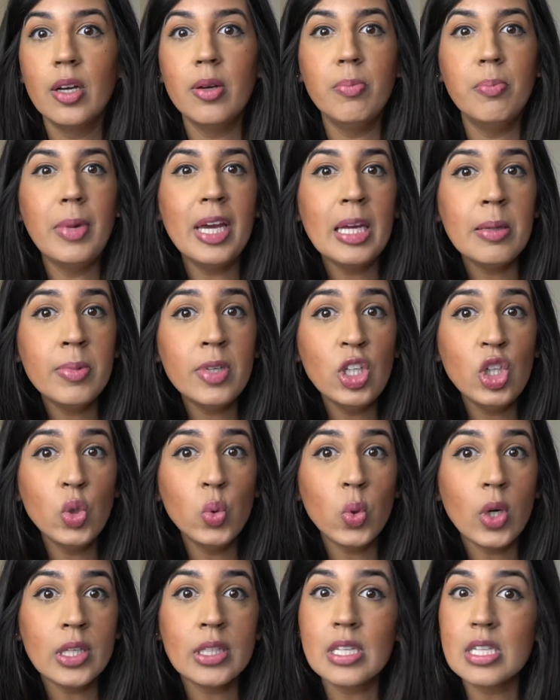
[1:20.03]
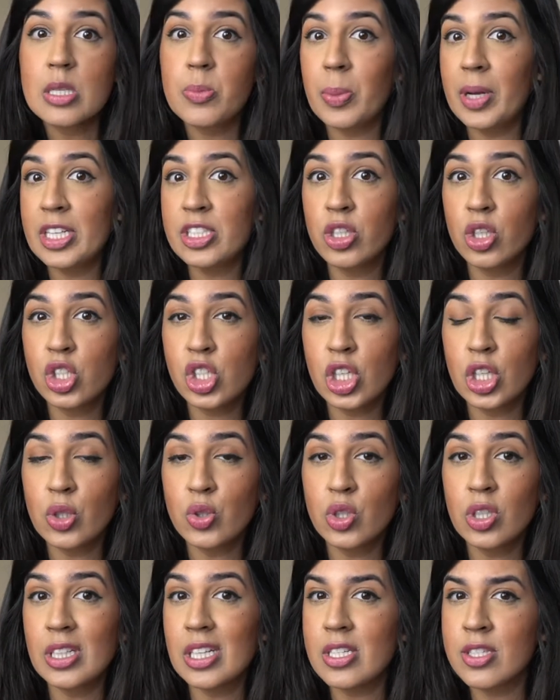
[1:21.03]
Maybe you want to space your
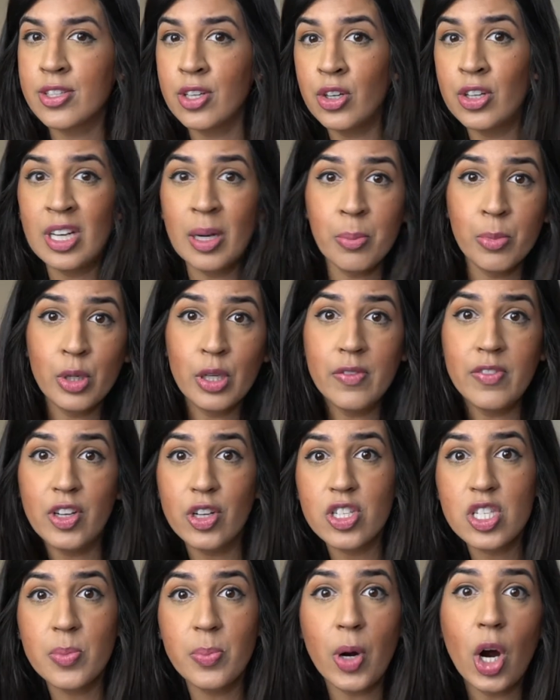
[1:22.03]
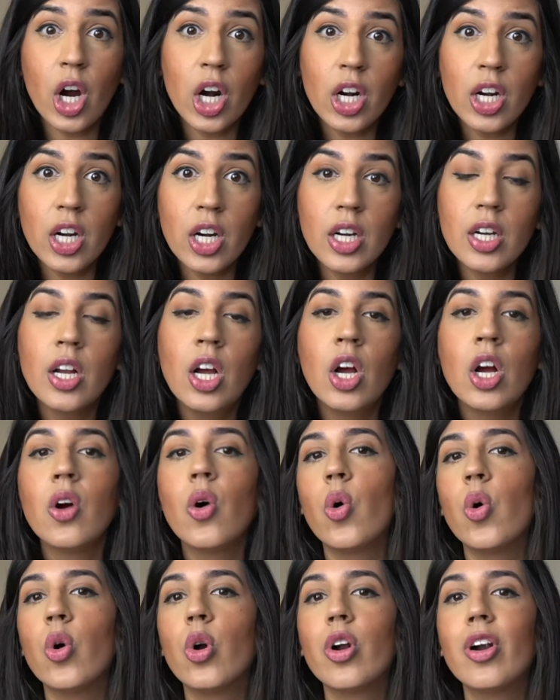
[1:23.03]
children a certain number of years apart,
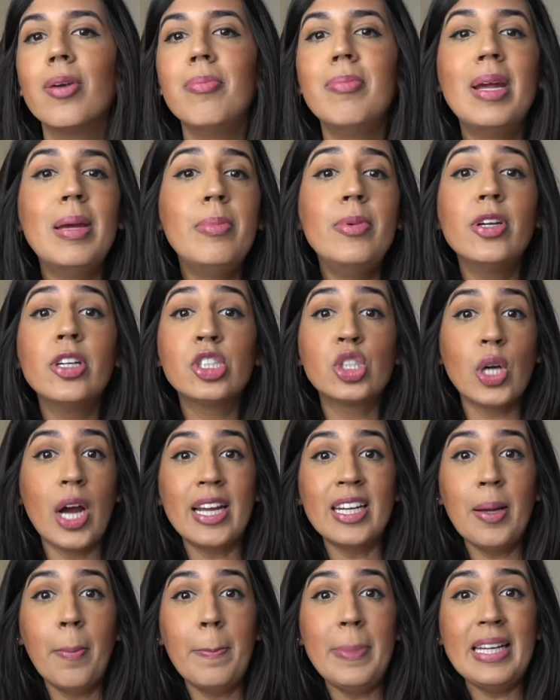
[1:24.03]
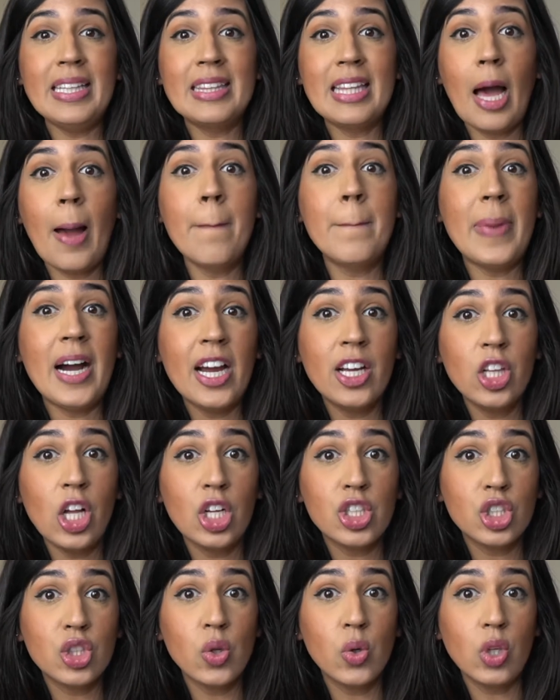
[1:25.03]
or maybe you're trying to beat that
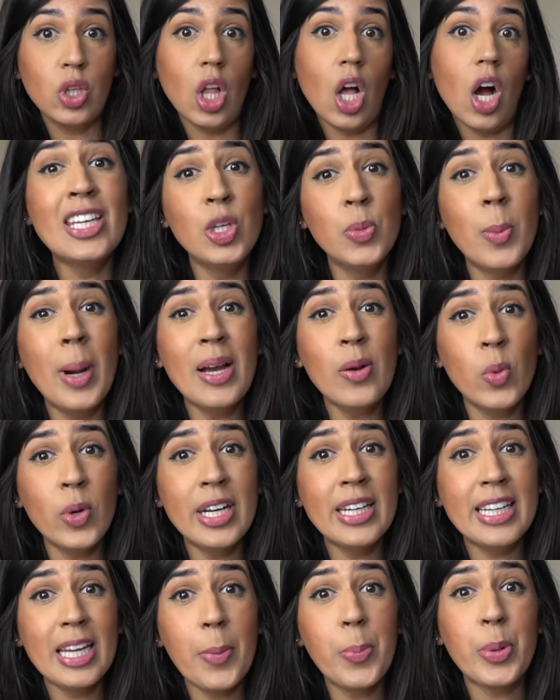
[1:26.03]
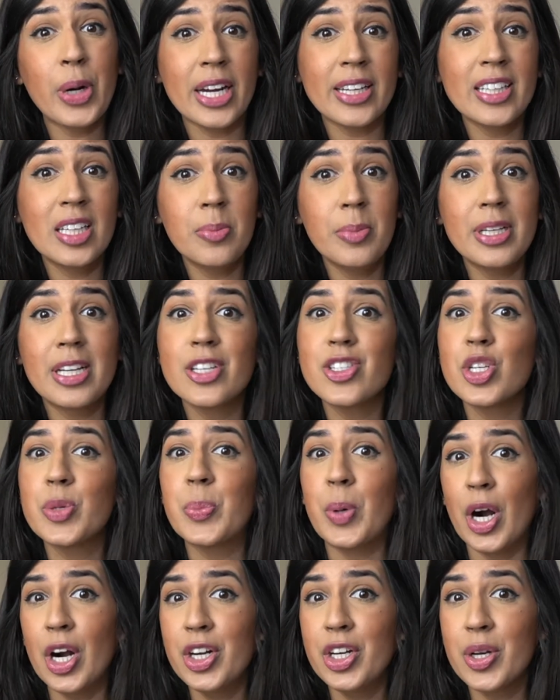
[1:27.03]
biological clock. You might want to get pregnant because your
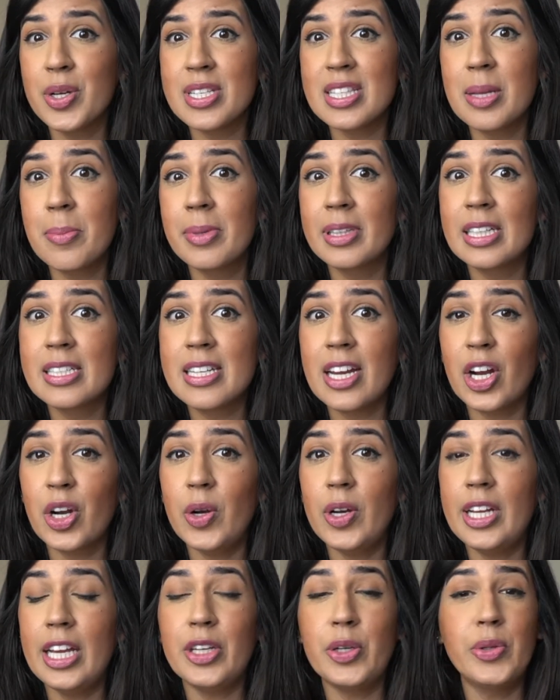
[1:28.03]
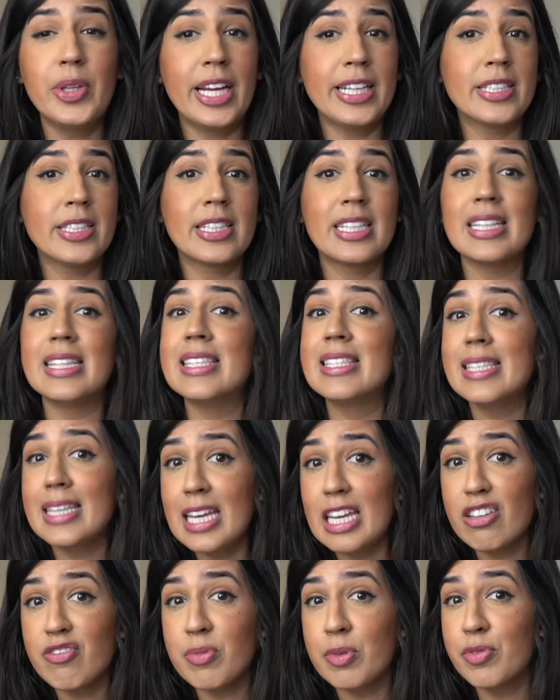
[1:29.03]
partner is in the military and you'd like to
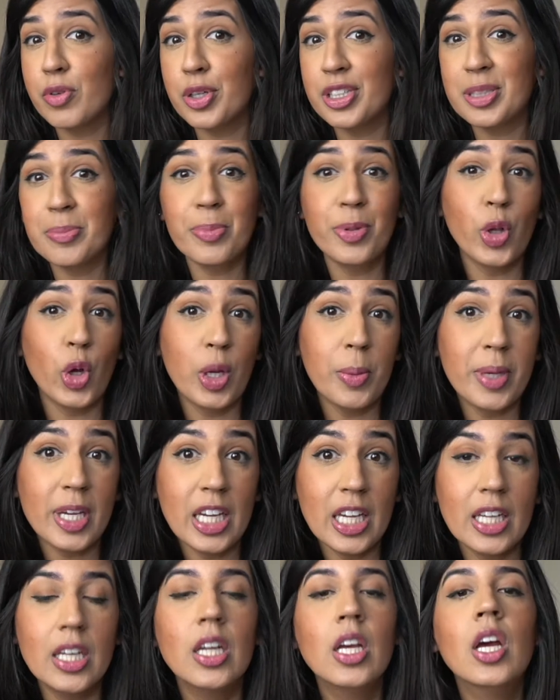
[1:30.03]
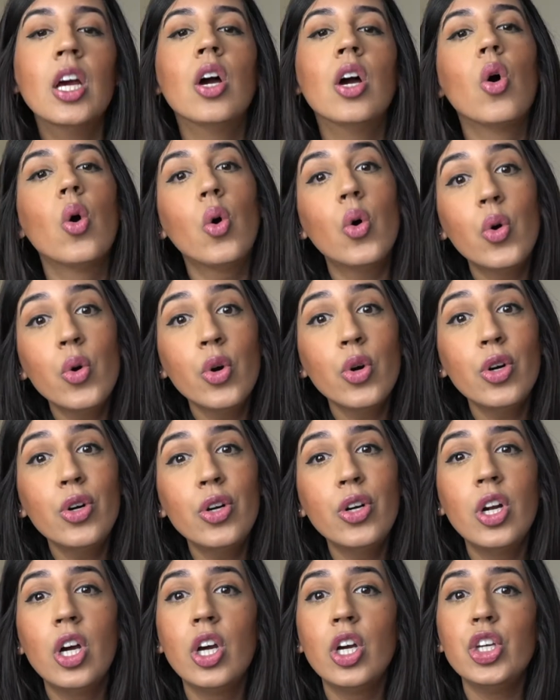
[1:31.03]
conceive before deployment,
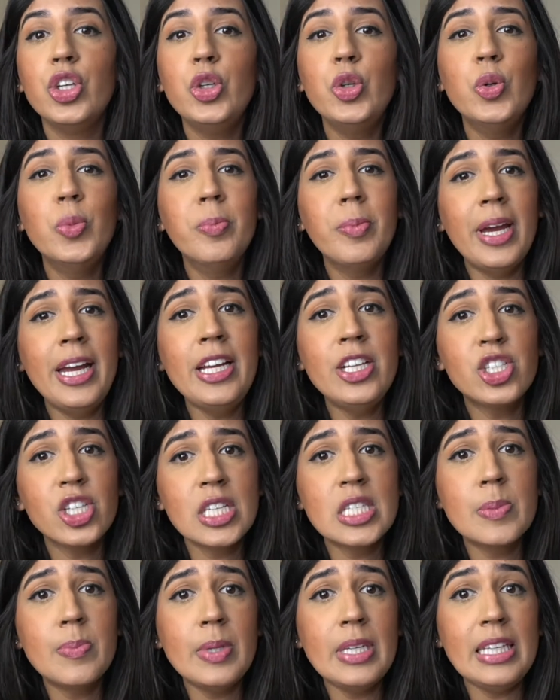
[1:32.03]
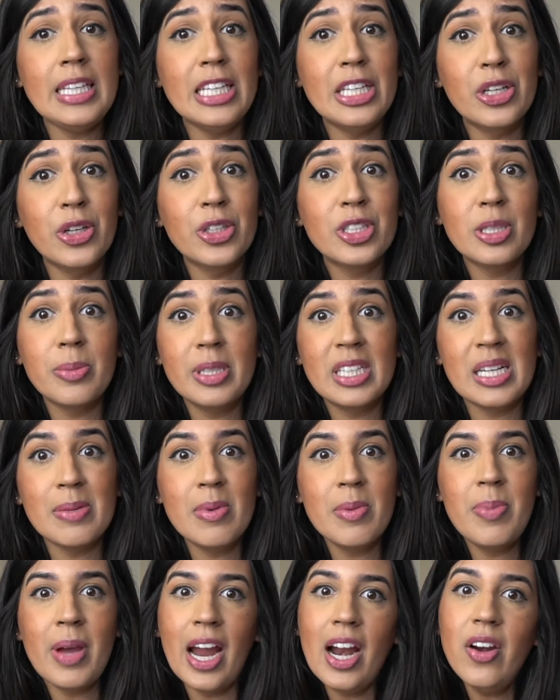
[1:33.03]
or you may just be eager to become
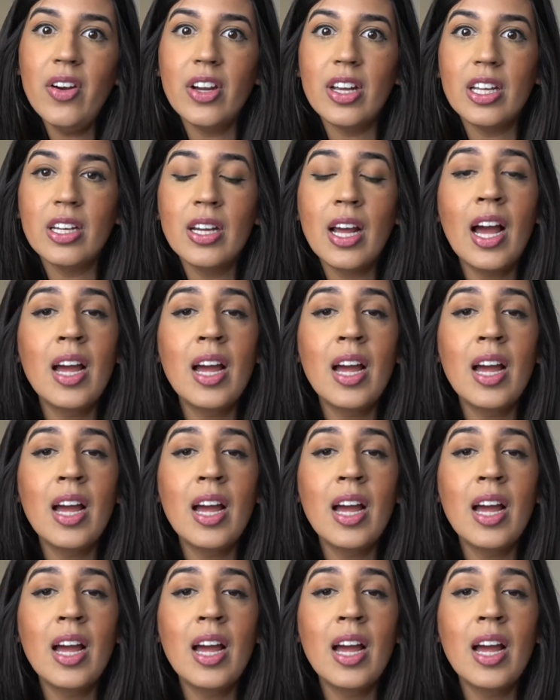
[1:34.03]
a parent.